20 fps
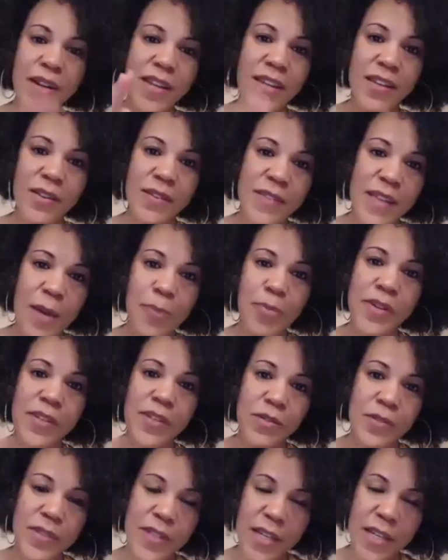little that put a
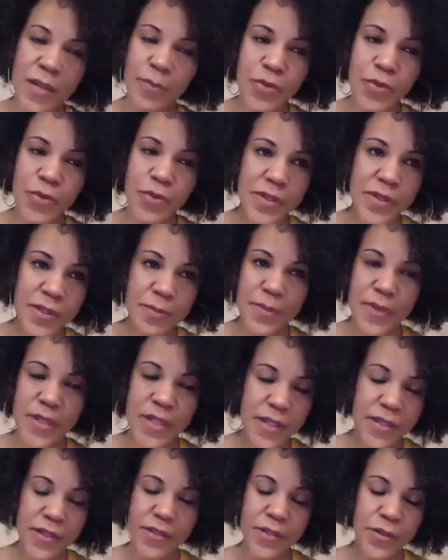little damper on some
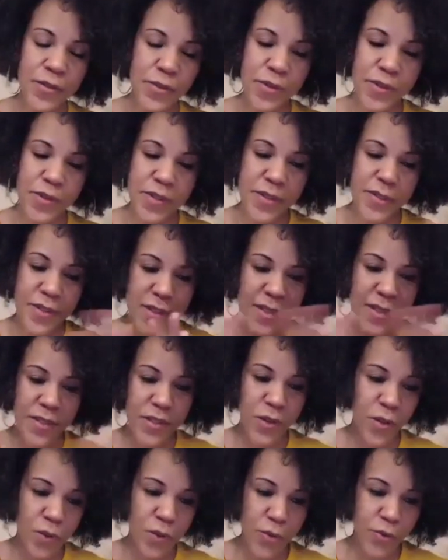things too, because it's a
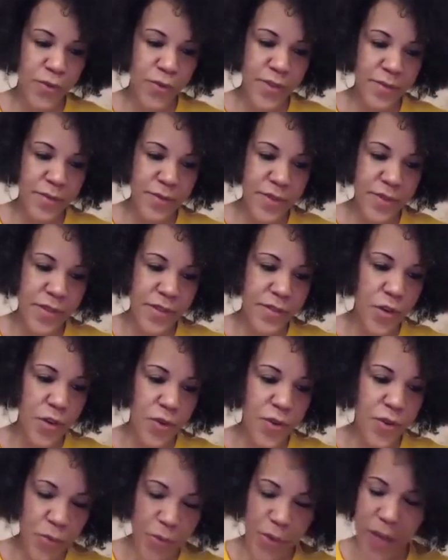right. whole just
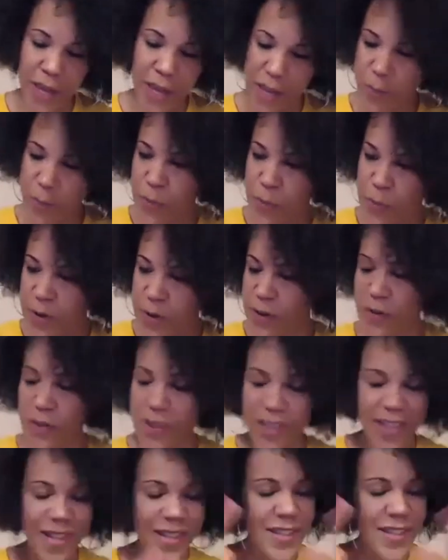going through the airport and all
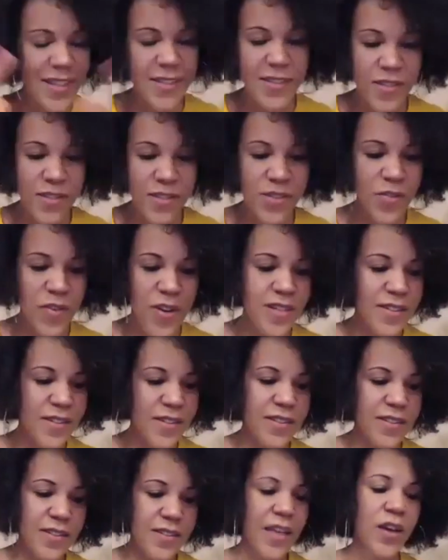that. It's just crazy.
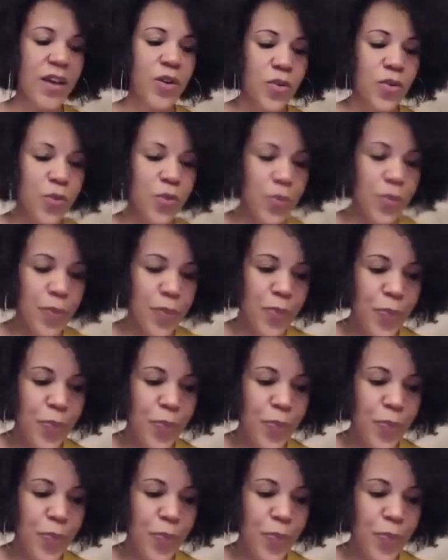Just stay home.